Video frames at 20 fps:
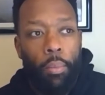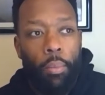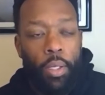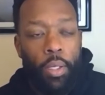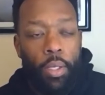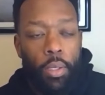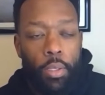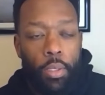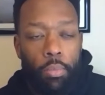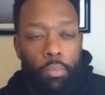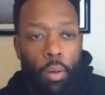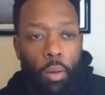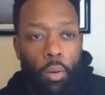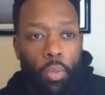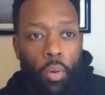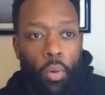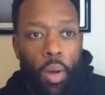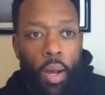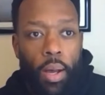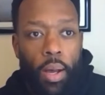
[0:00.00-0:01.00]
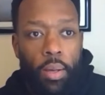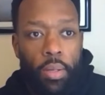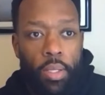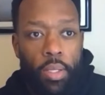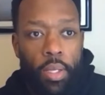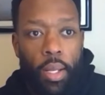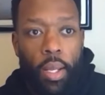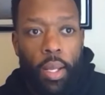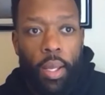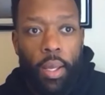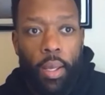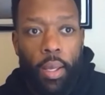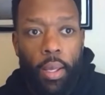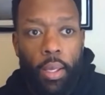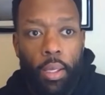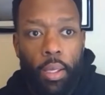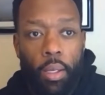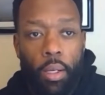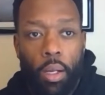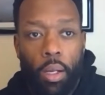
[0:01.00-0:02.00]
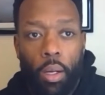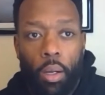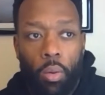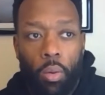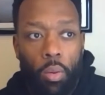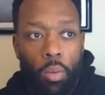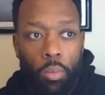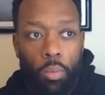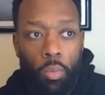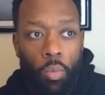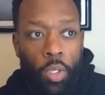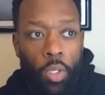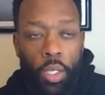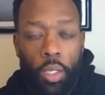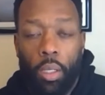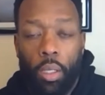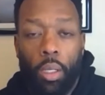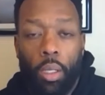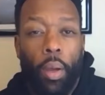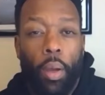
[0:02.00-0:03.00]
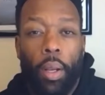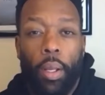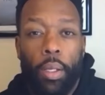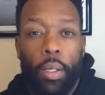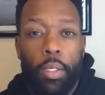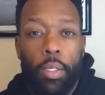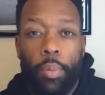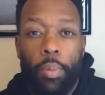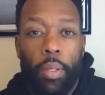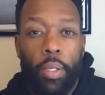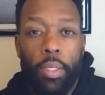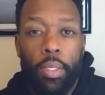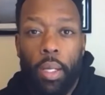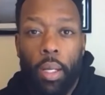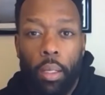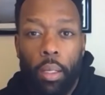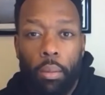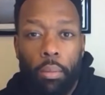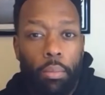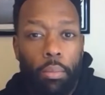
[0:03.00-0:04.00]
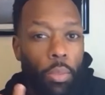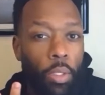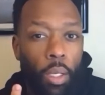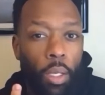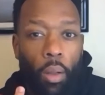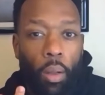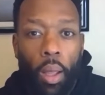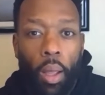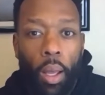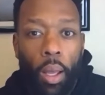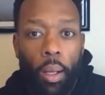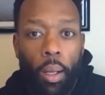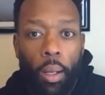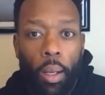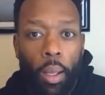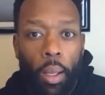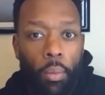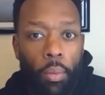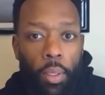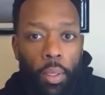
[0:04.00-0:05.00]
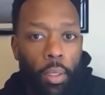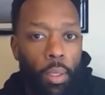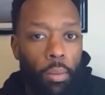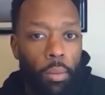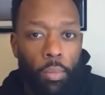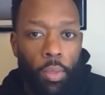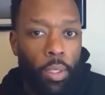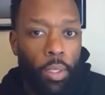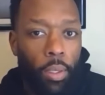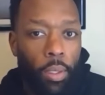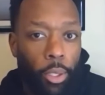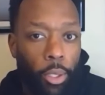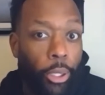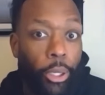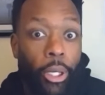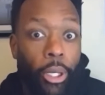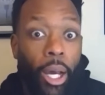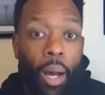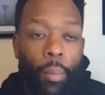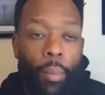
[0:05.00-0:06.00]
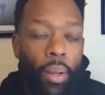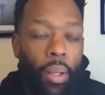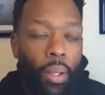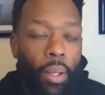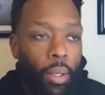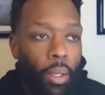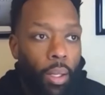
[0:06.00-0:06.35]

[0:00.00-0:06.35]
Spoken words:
Because both Ohio State and we didn't look great against Penn State. We know that. Like we didn't look dominant.